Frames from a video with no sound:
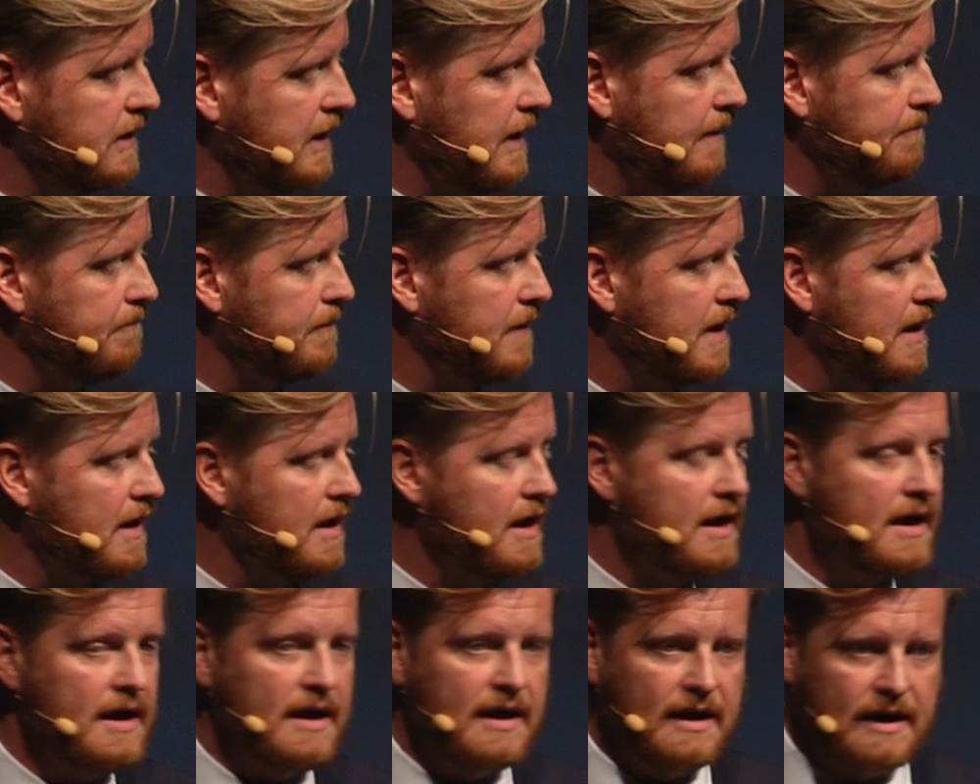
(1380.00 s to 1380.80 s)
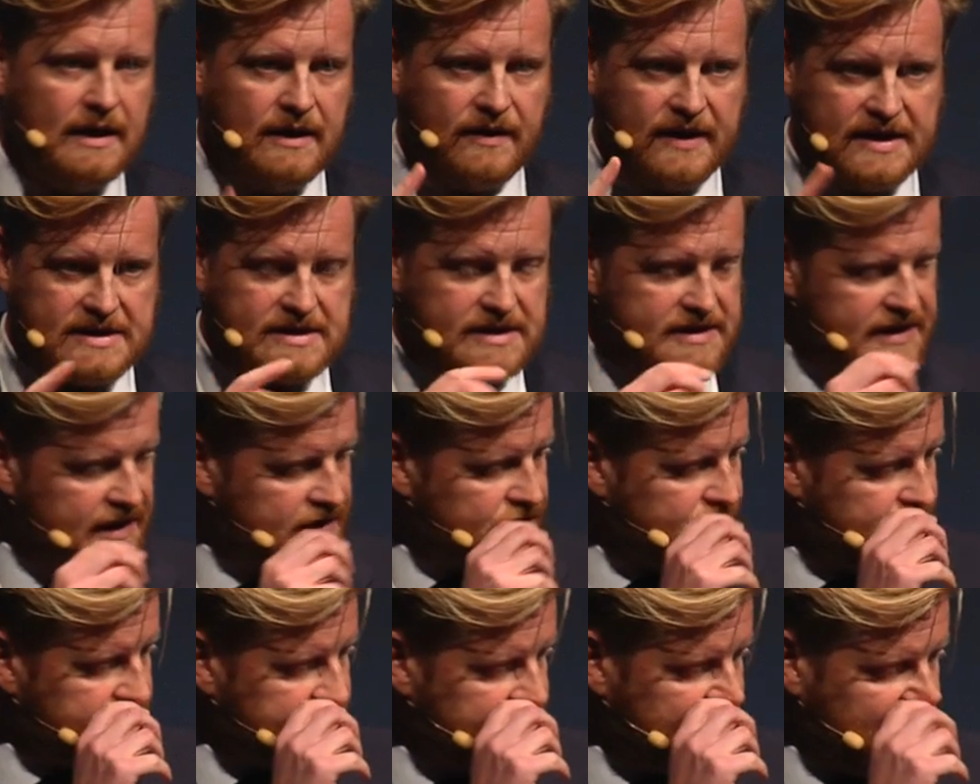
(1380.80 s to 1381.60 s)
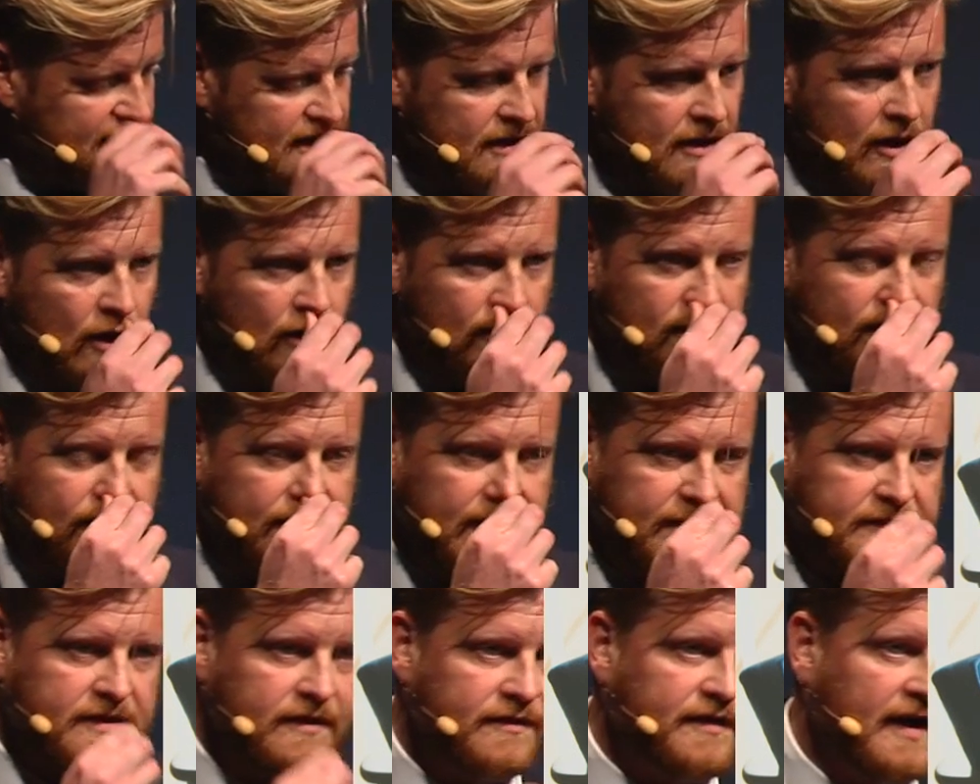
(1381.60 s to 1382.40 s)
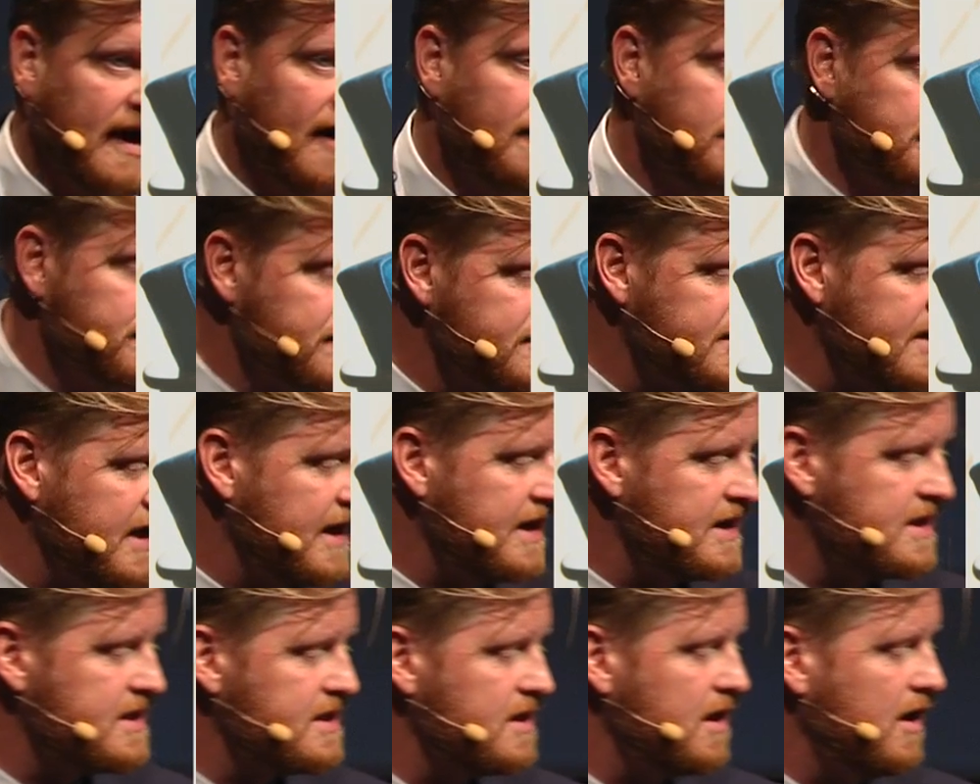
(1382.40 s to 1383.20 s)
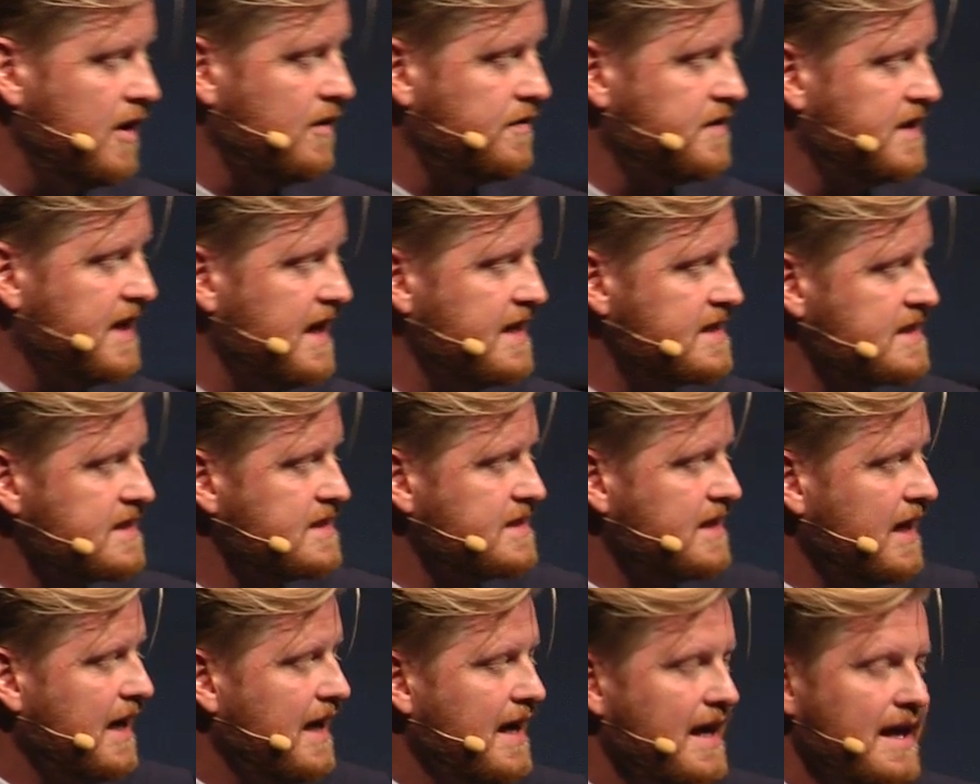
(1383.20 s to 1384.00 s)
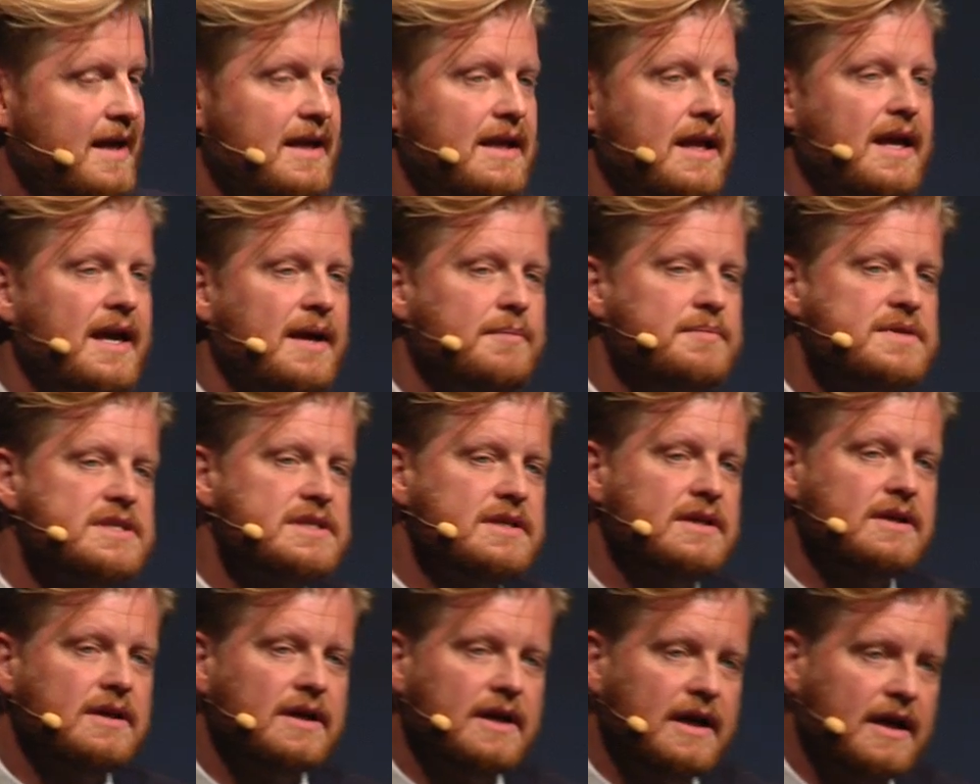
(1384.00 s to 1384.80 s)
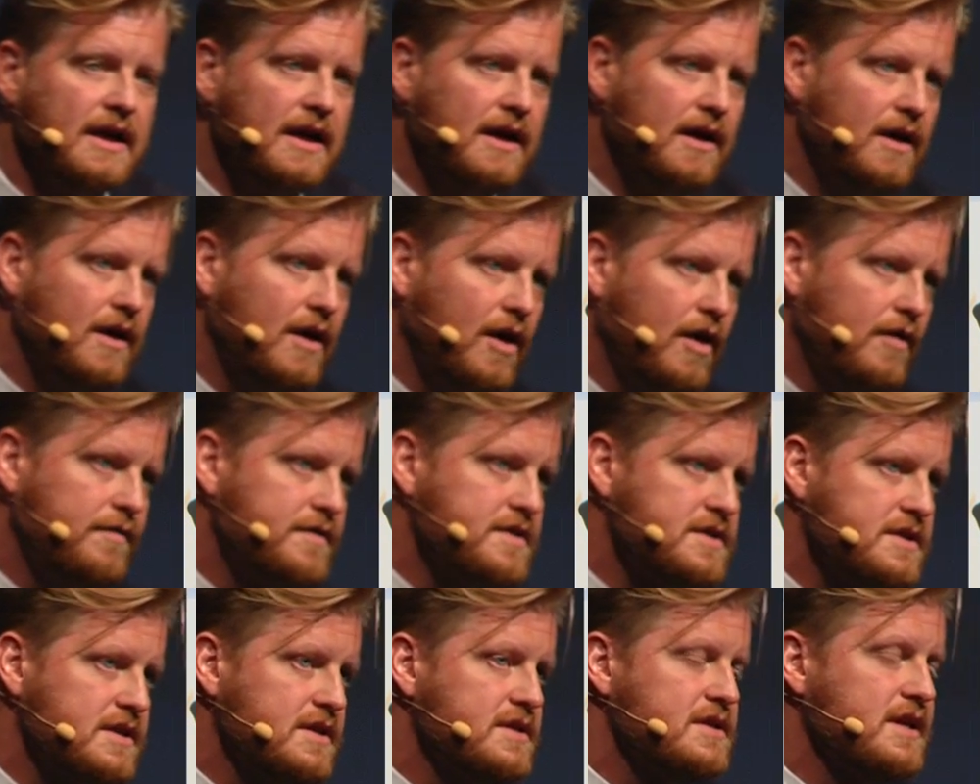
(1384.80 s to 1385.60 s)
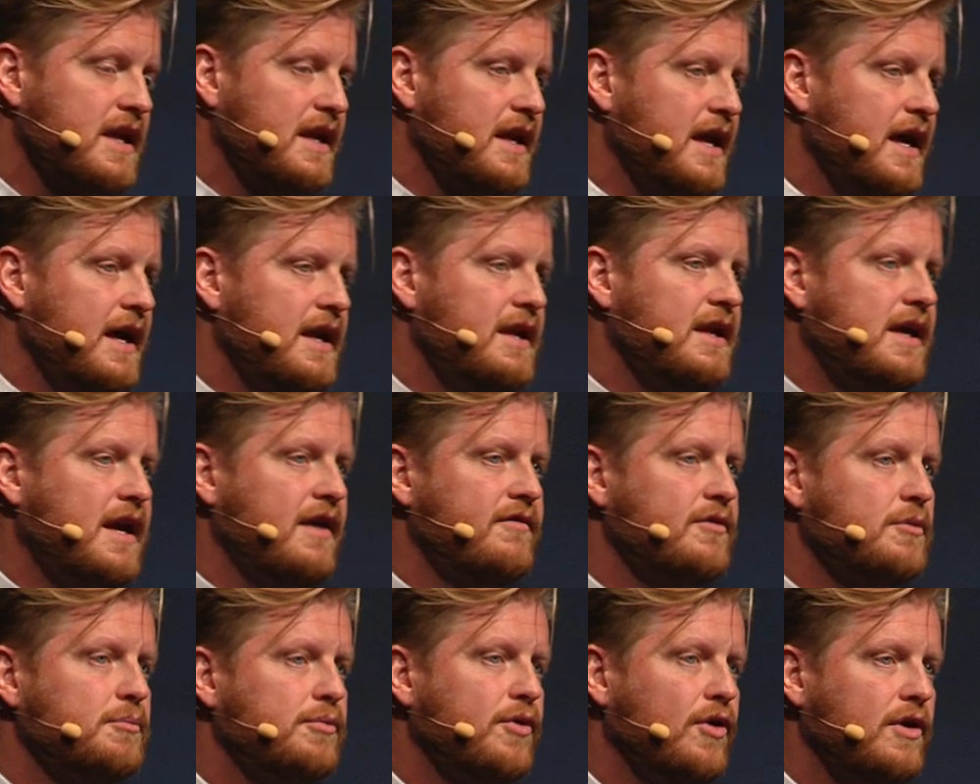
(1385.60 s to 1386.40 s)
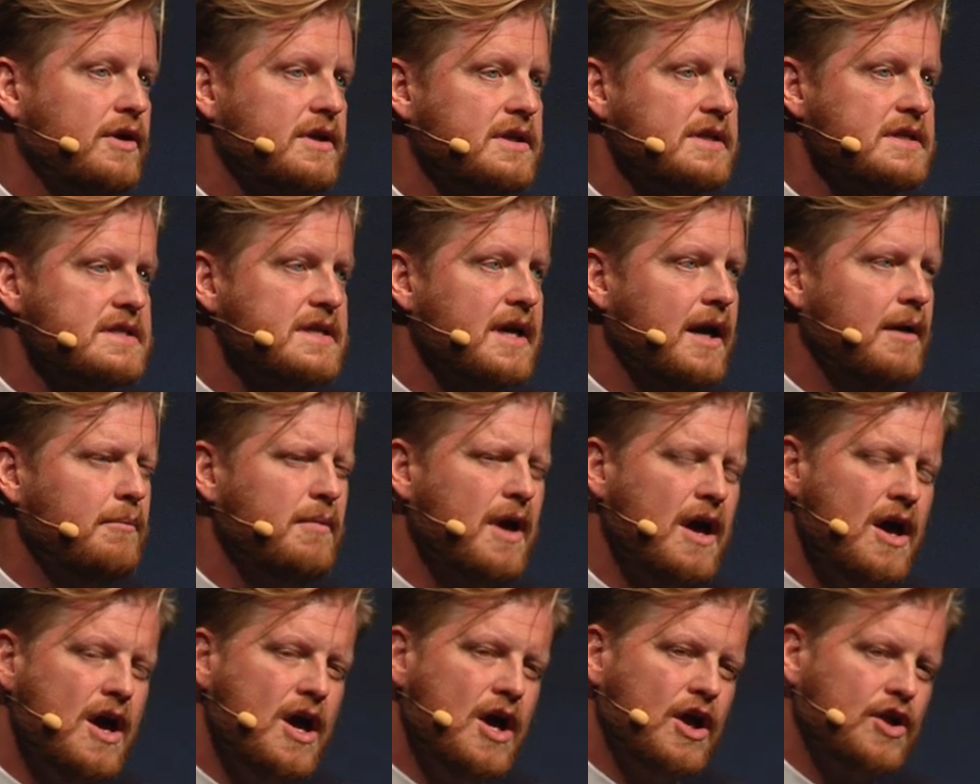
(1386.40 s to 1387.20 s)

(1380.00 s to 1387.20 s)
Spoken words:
Yep. This is interesting. Over 55% of desks are empty in our offices at any given point in time.